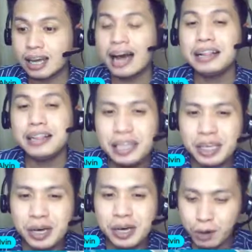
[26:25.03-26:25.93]
a
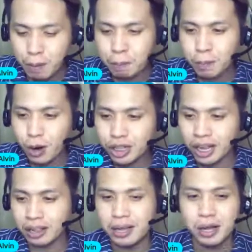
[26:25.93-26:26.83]
linear
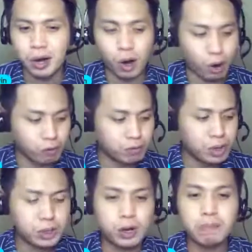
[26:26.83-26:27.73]
model of
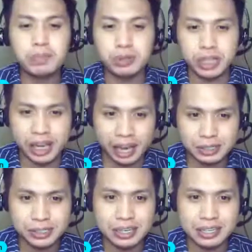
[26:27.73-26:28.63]

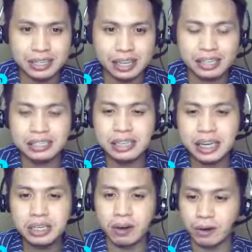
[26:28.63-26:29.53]
communication. It's
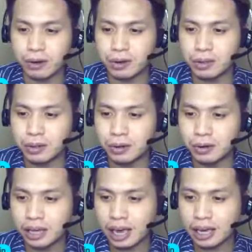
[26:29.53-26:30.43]
linear.
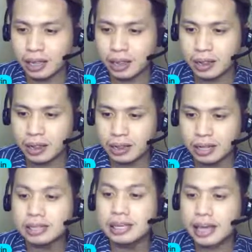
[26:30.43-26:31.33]
Okay.
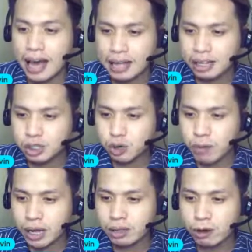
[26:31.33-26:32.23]
Yeah, that's
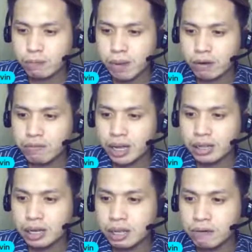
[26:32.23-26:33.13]
correct. Like Marvin,
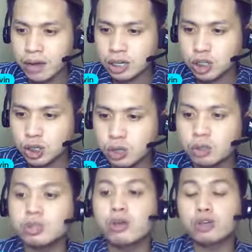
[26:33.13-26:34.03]
the direction,
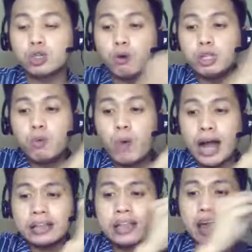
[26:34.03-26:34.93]
there's only
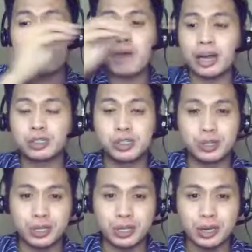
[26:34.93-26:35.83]
one
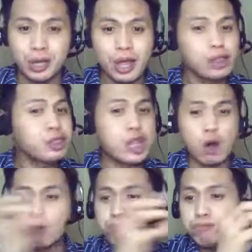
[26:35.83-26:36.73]
direction,
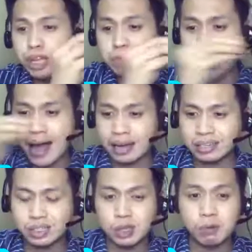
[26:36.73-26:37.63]
no feedback.
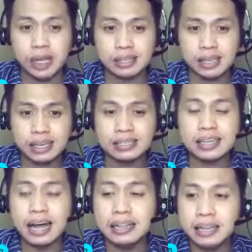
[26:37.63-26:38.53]
So it is
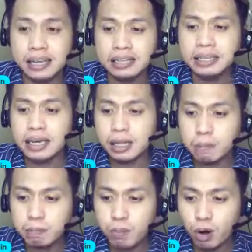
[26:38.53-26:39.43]
a linear
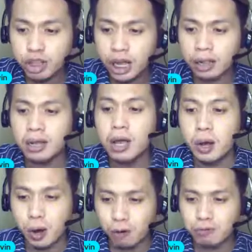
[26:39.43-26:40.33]
model
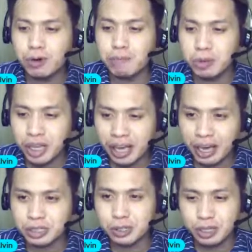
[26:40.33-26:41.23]
of
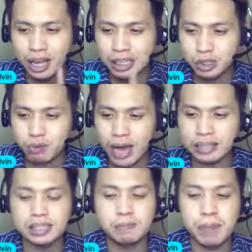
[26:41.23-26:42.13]
communication. That's right,
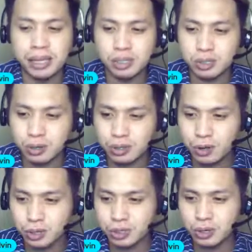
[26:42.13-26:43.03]
Spencer,
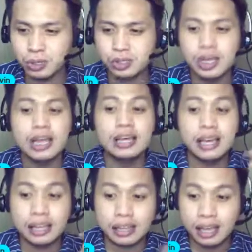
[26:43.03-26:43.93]
dos.
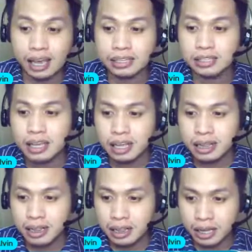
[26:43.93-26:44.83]
It is
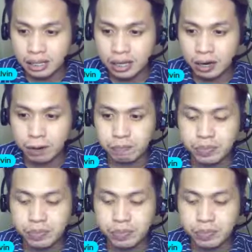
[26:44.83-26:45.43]
linear.